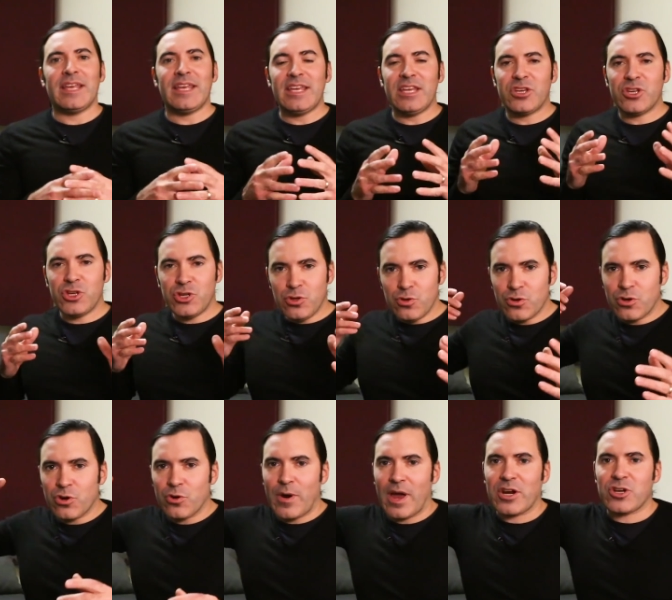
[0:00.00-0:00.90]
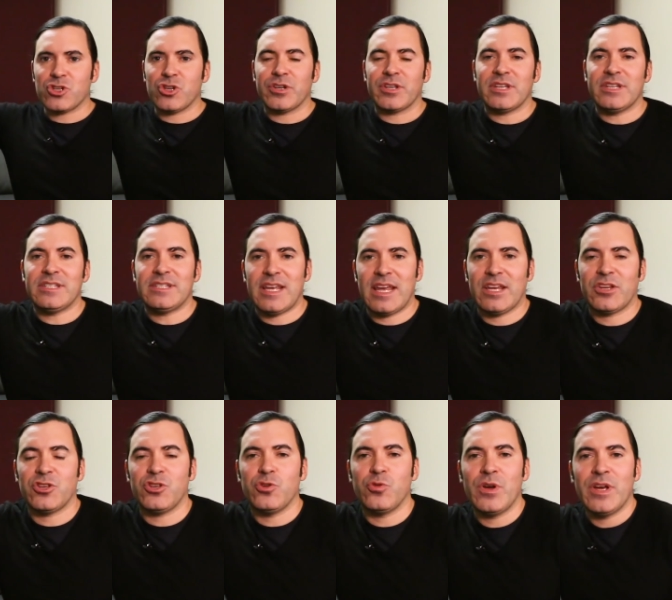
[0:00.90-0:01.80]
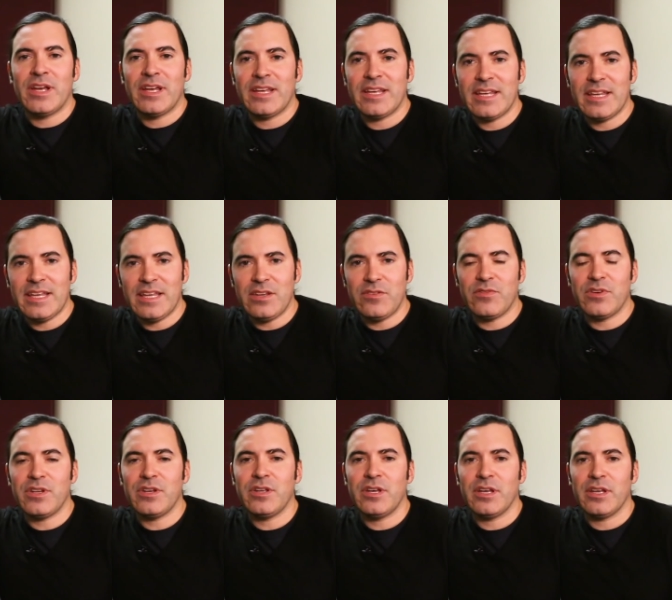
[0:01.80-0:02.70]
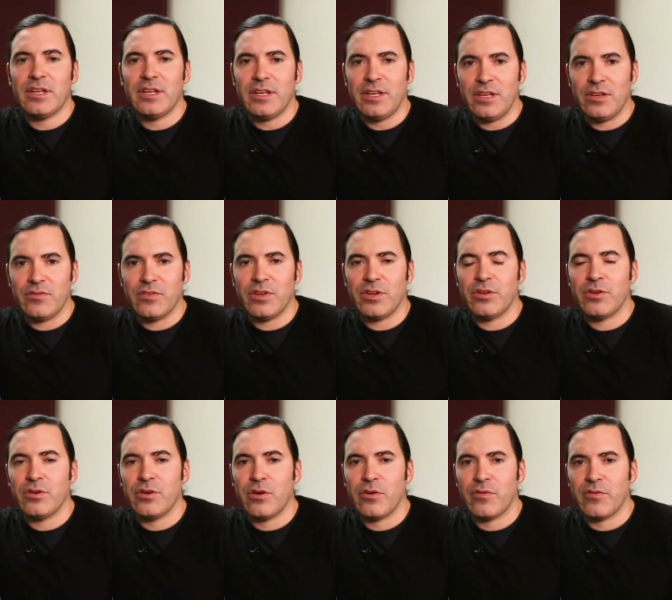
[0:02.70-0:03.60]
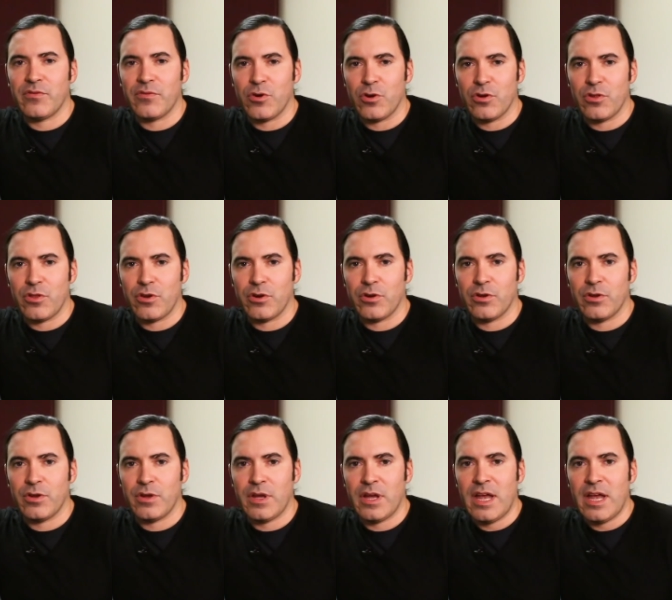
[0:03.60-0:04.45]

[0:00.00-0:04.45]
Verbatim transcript: EQ correction can take you even, even further.